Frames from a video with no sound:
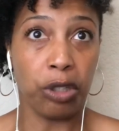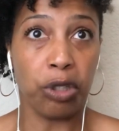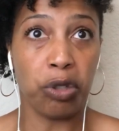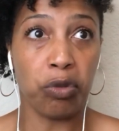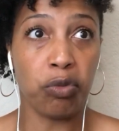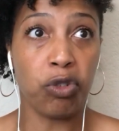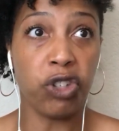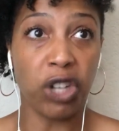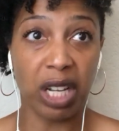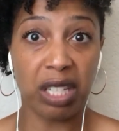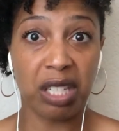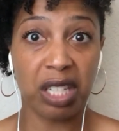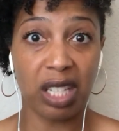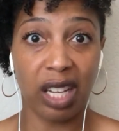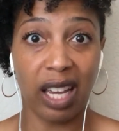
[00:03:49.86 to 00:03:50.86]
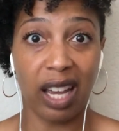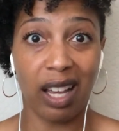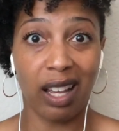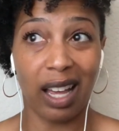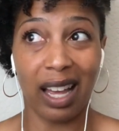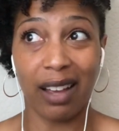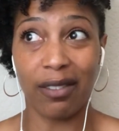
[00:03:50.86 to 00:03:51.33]
you just
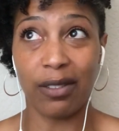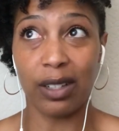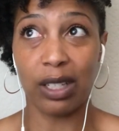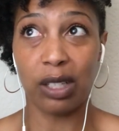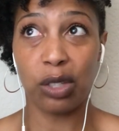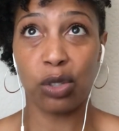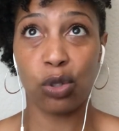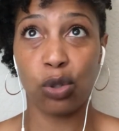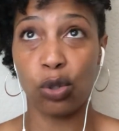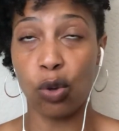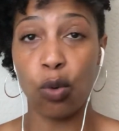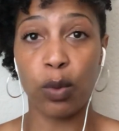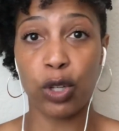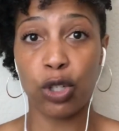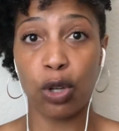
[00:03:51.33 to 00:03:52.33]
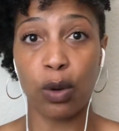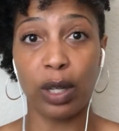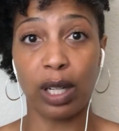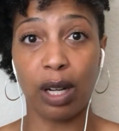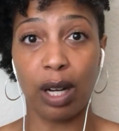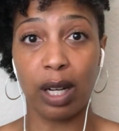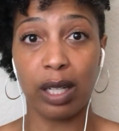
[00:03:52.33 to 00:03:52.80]
have so much
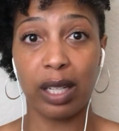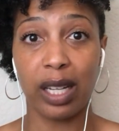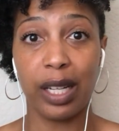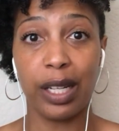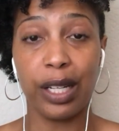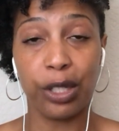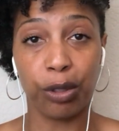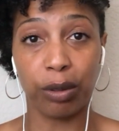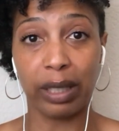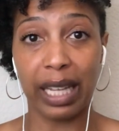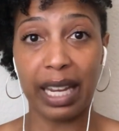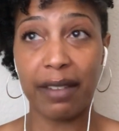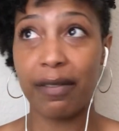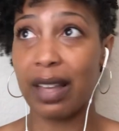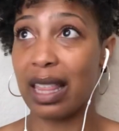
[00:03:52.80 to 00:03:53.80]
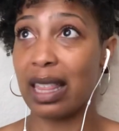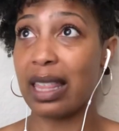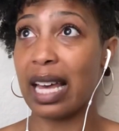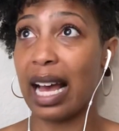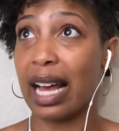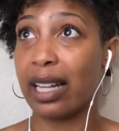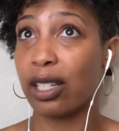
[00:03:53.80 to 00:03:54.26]
going on in your life
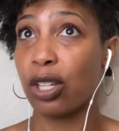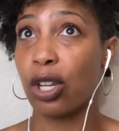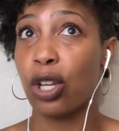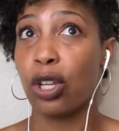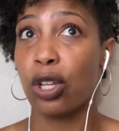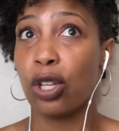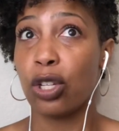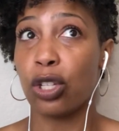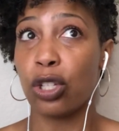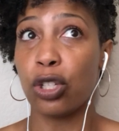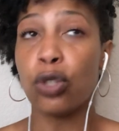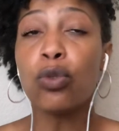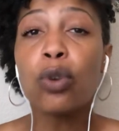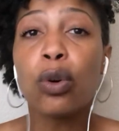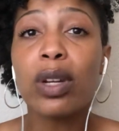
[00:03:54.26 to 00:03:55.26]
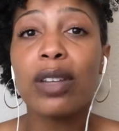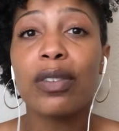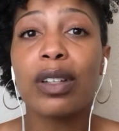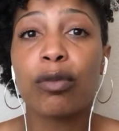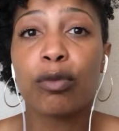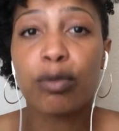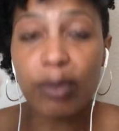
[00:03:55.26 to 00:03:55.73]
that you don't
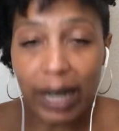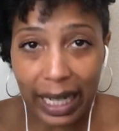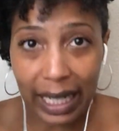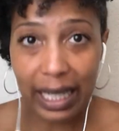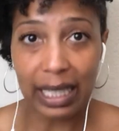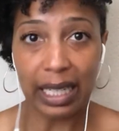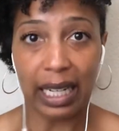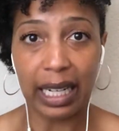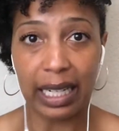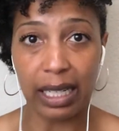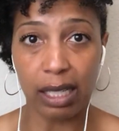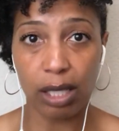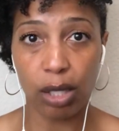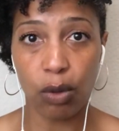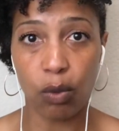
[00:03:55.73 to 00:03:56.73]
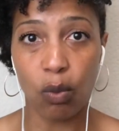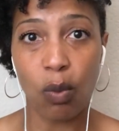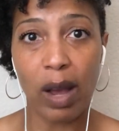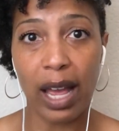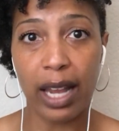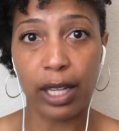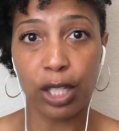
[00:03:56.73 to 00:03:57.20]
even recognize
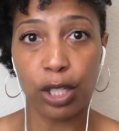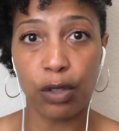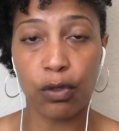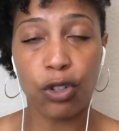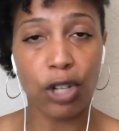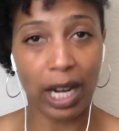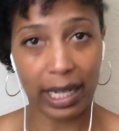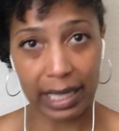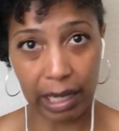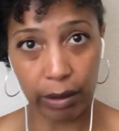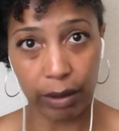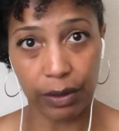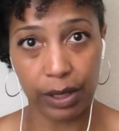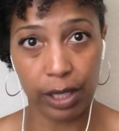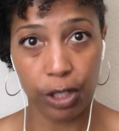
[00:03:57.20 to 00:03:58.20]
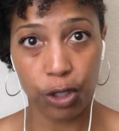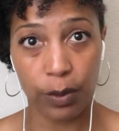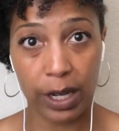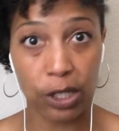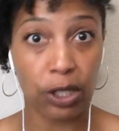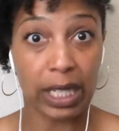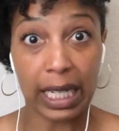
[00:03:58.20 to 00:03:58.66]
when you've checked out of a
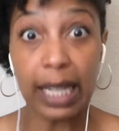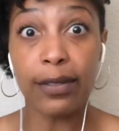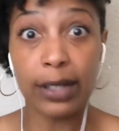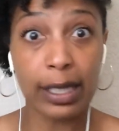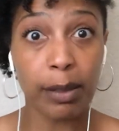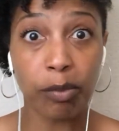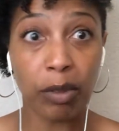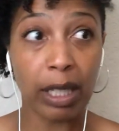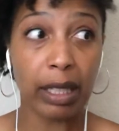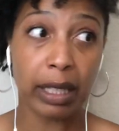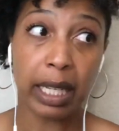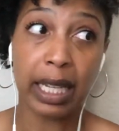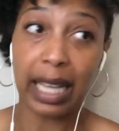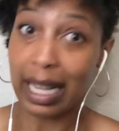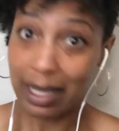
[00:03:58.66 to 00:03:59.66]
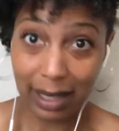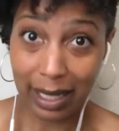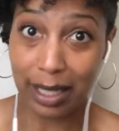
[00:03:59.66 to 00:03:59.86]
situation, even something like as